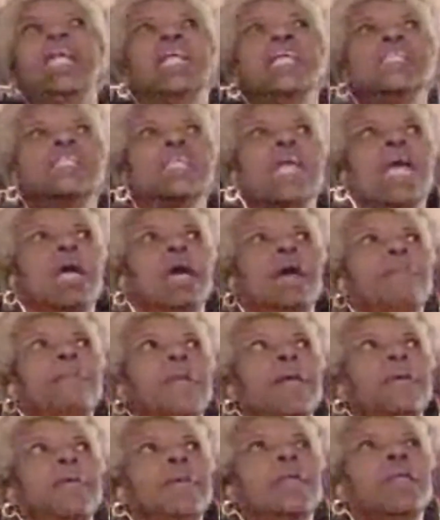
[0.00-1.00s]
didn't say
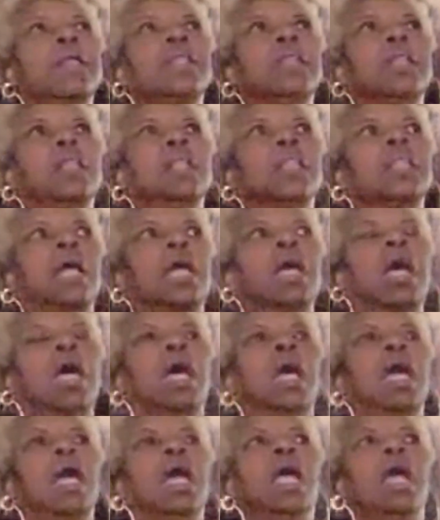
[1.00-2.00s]
commit,
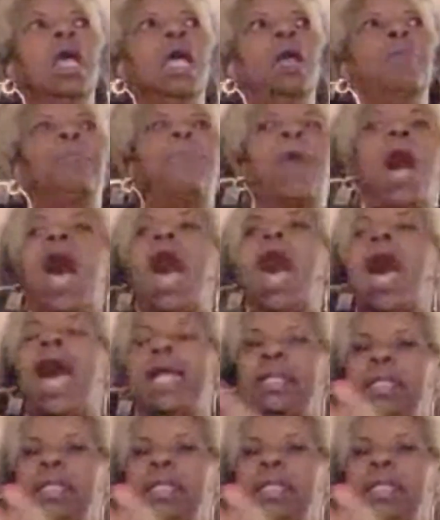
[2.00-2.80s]
the bond